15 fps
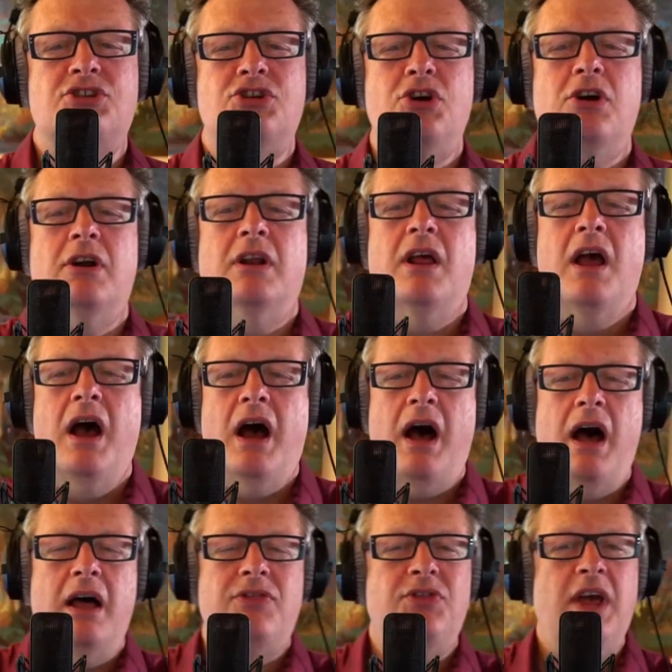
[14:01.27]
the shirt.
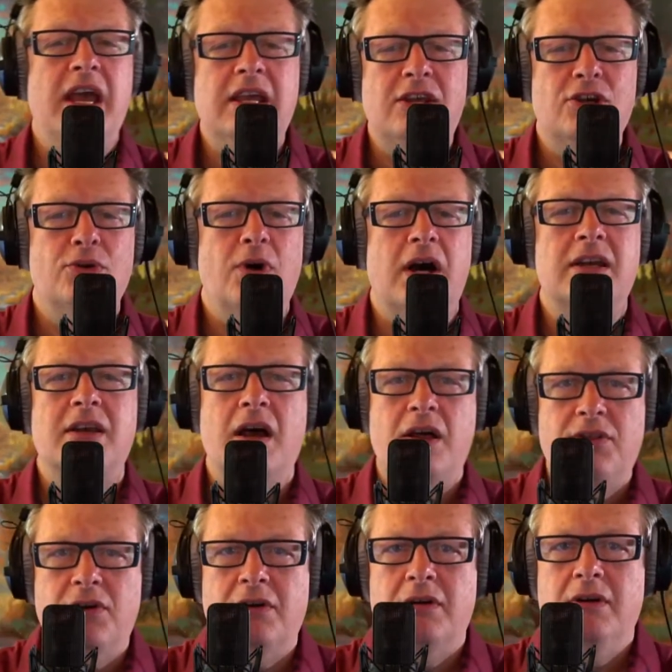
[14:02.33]
Thank you.
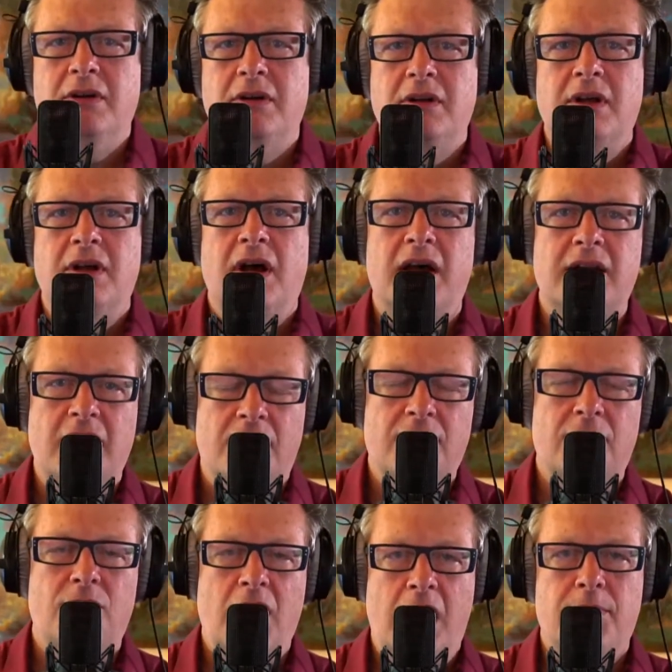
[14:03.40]
Another
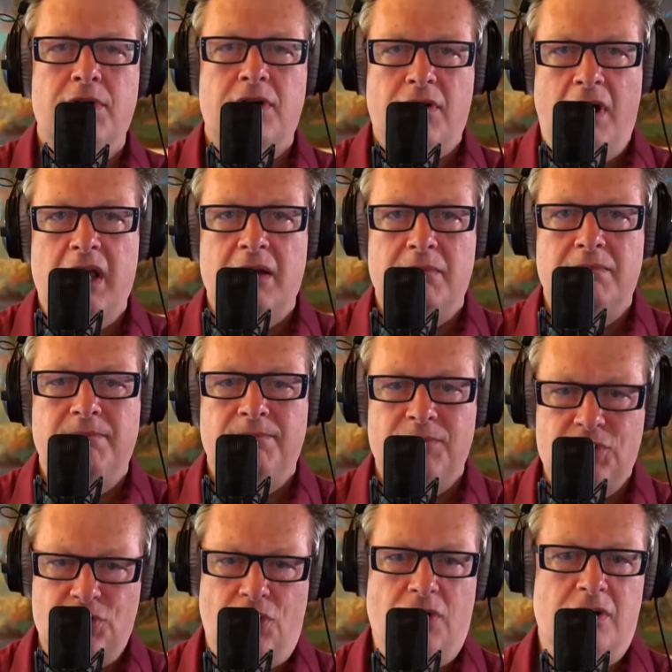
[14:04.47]
Robert Graham
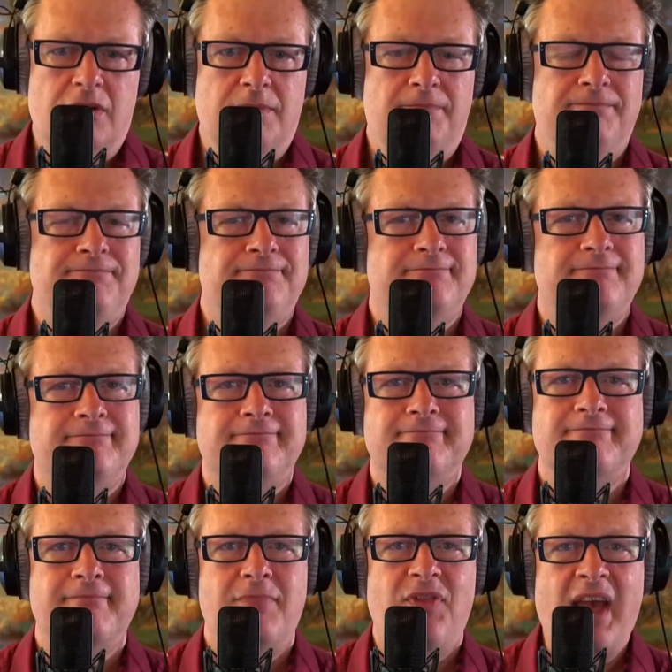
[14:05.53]
shirt.
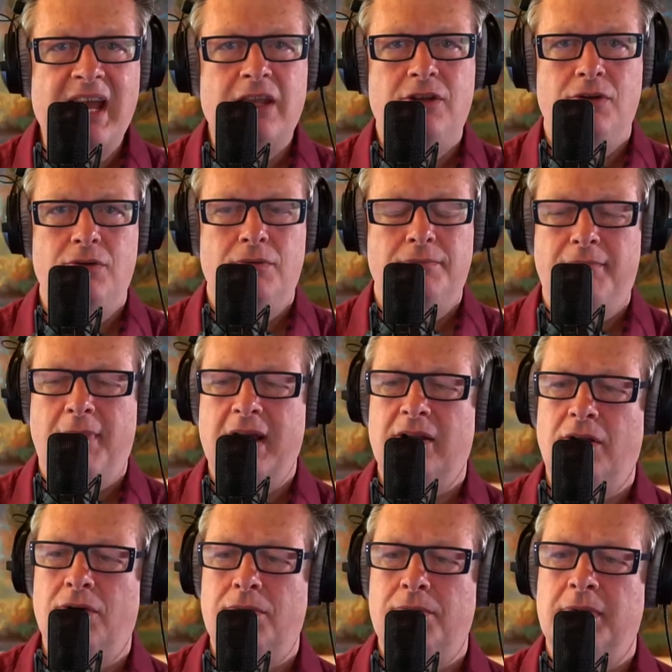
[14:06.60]
Thank you,
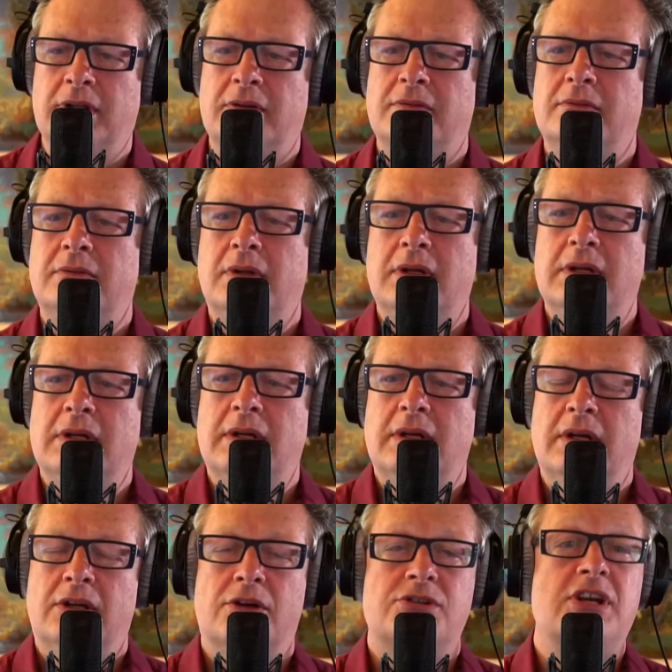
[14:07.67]
Michael Oatman.
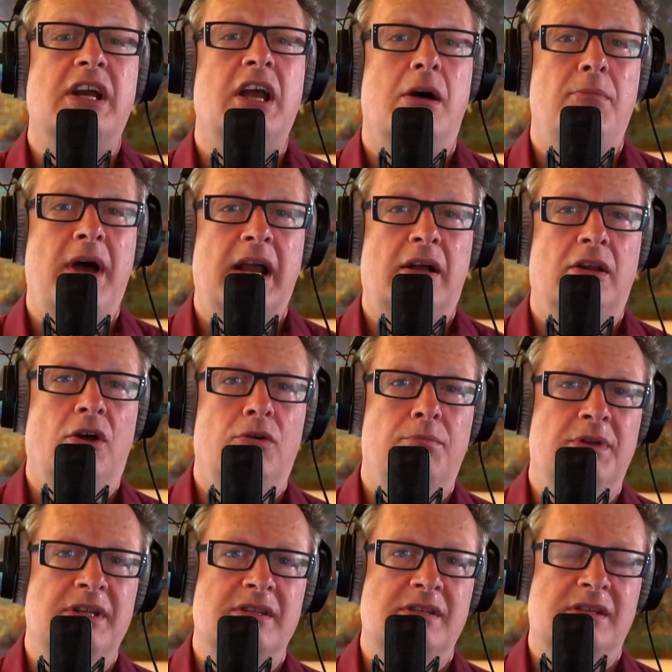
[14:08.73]
Go check out Michael
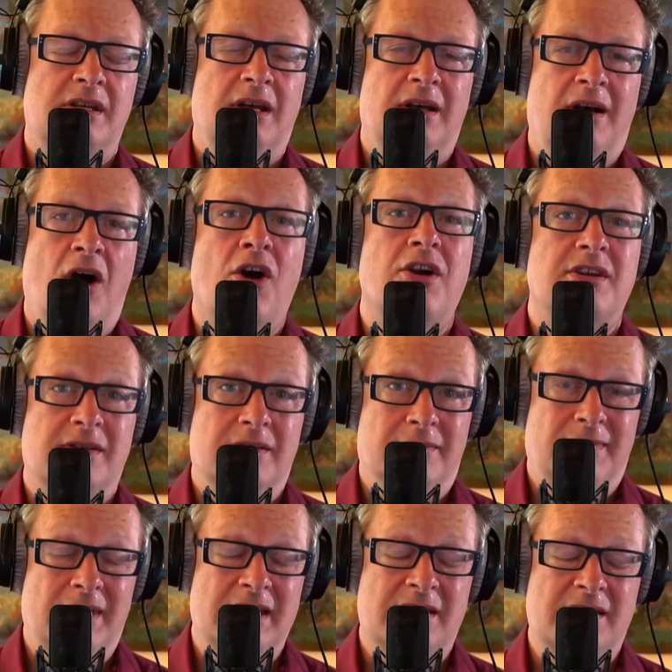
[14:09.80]
Oatman's art,
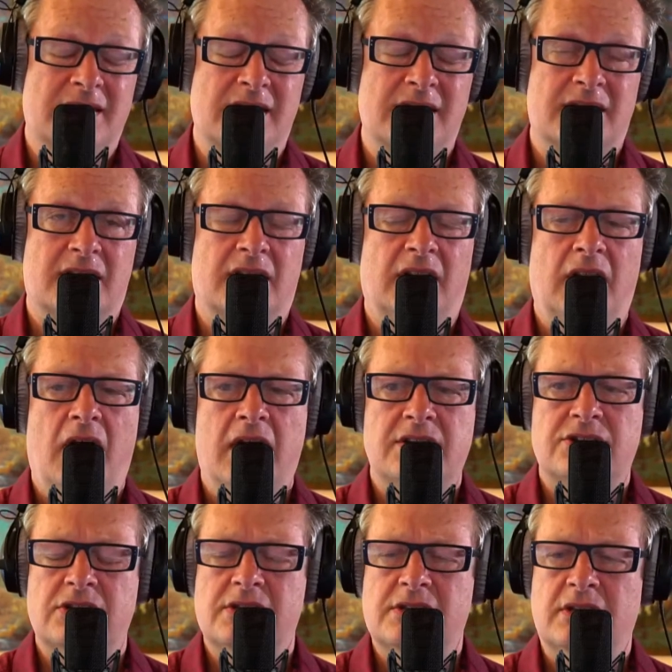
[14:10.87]
his
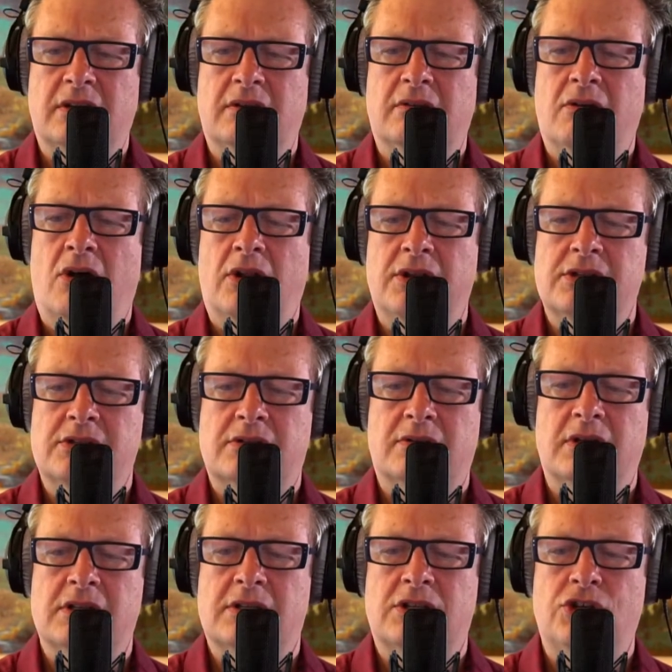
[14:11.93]
collages, and all his
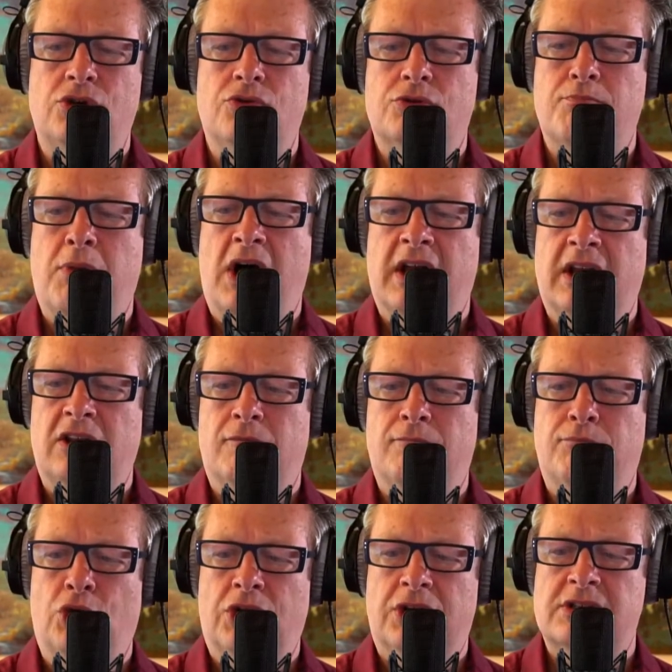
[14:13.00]
huge body
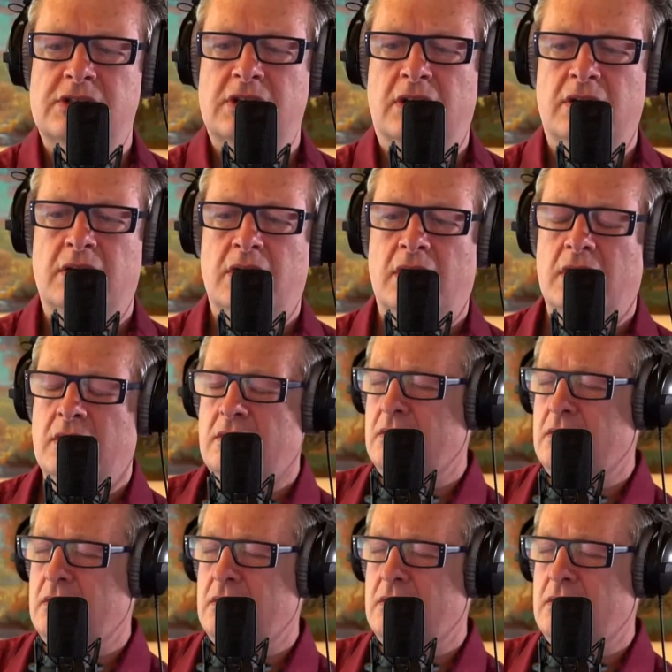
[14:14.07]
of books and